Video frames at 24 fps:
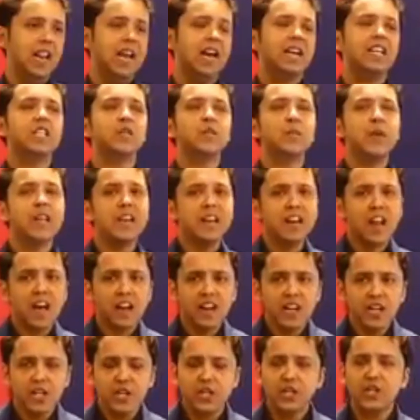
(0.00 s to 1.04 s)
let us be
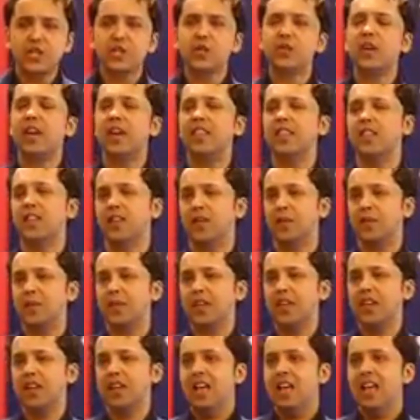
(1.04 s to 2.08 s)
nourished together
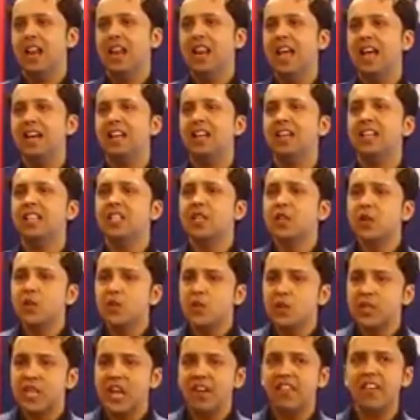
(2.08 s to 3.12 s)
let us
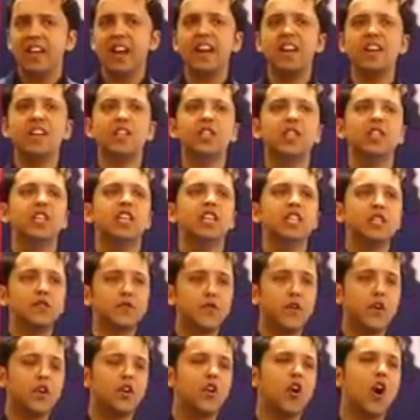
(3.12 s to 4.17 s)
use our energies
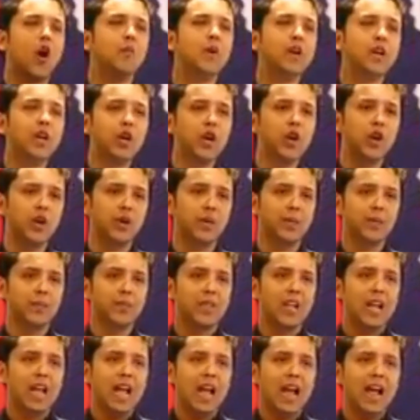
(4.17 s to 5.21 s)
for common good
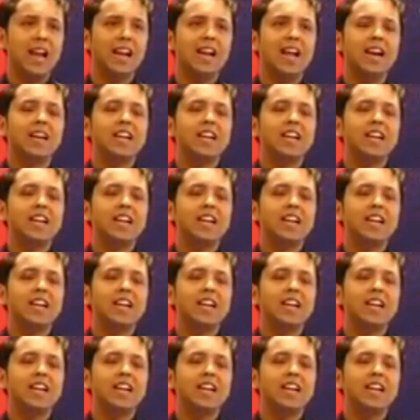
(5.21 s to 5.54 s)
and